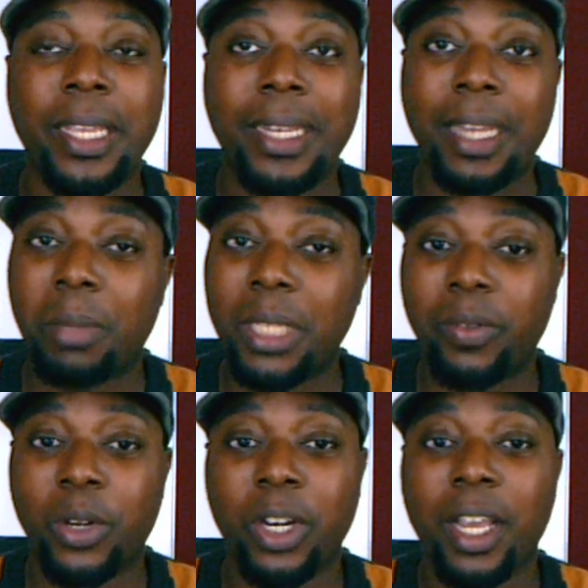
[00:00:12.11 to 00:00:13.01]
Now believe
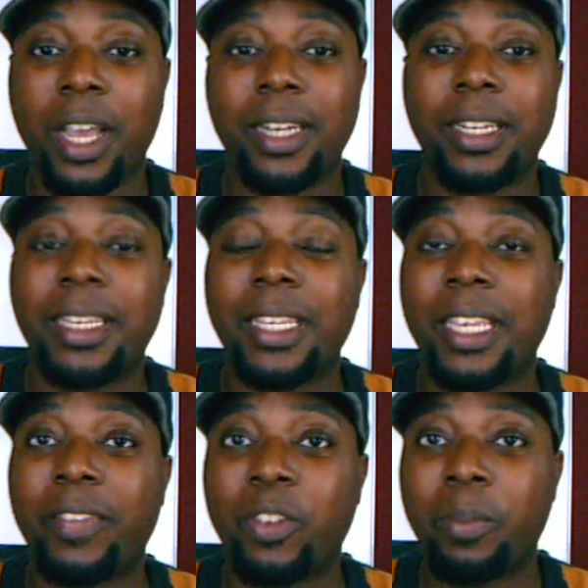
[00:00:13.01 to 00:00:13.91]
it or not,
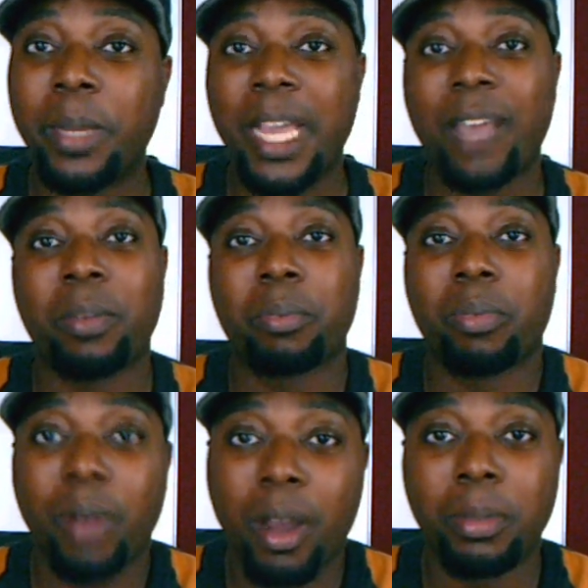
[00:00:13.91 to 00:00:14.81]
if you've been having
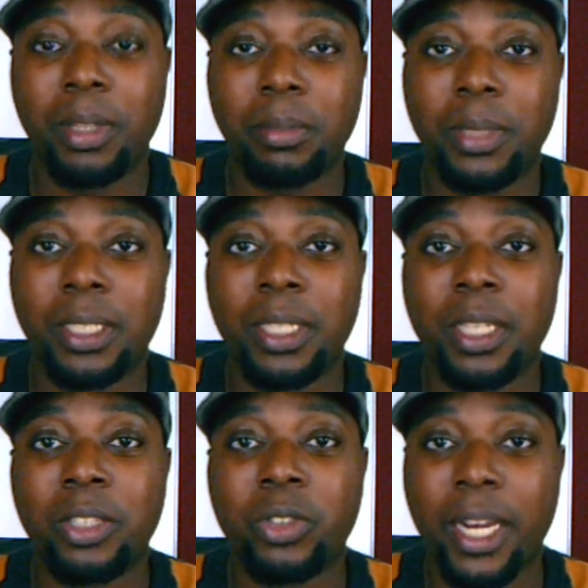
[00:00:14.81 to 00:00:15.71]
problems
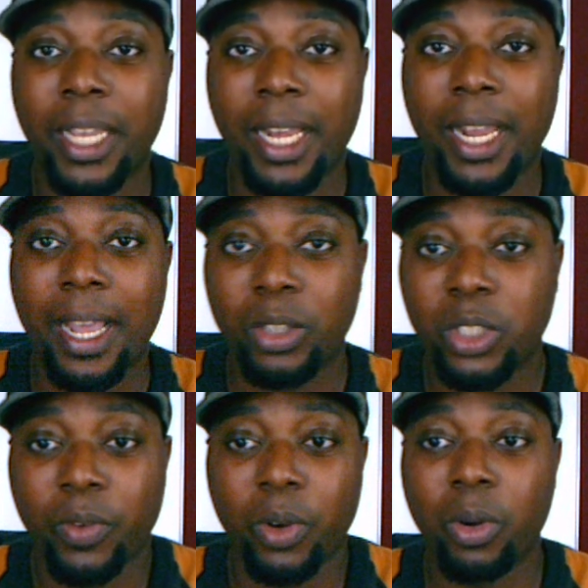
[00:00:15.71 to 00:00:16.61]
trying to get a house
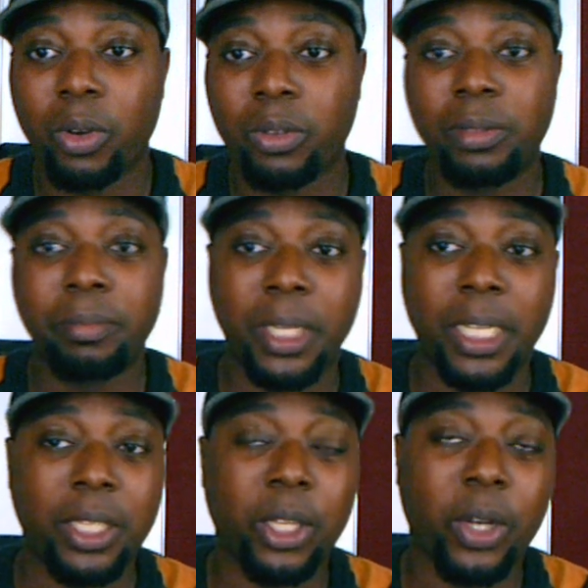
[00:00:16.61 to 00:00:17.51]
of your own
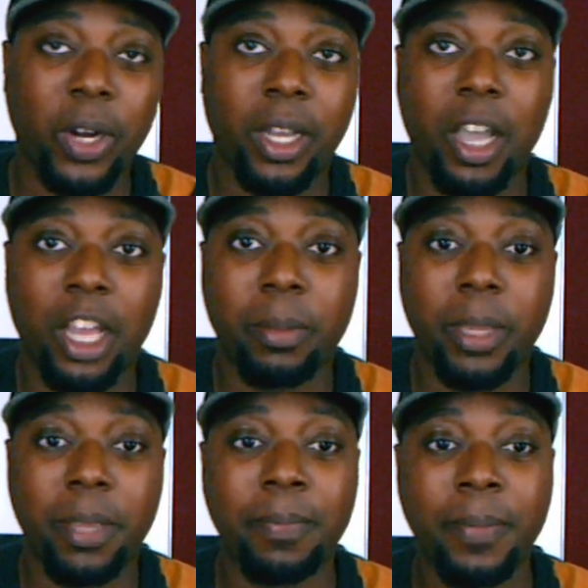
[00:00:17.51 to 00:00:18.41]
because of the current
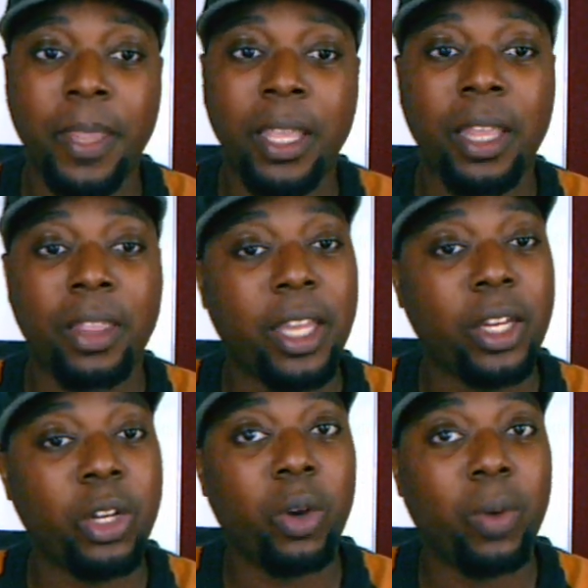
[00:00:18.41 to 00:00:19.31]
economy, then
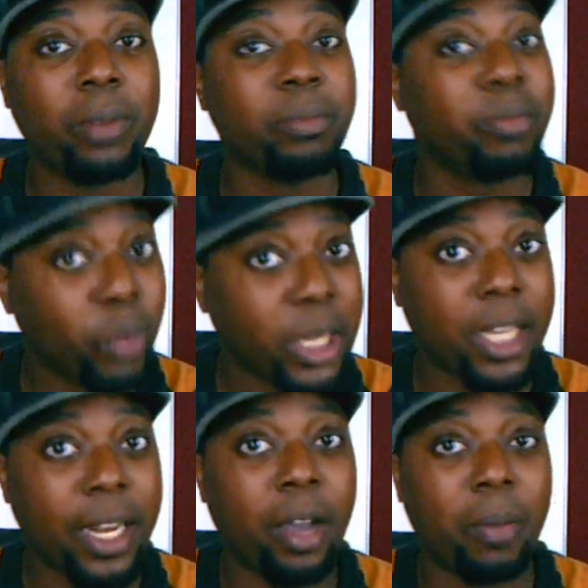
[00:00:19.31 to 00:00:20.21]
you know what? We
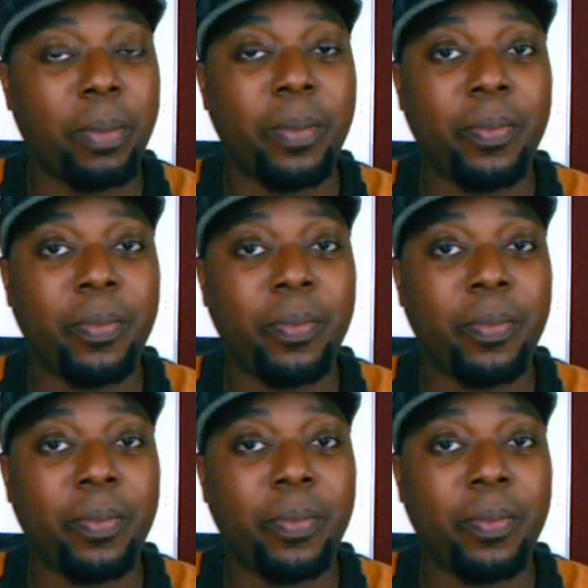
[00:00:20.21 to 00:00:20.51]
can help.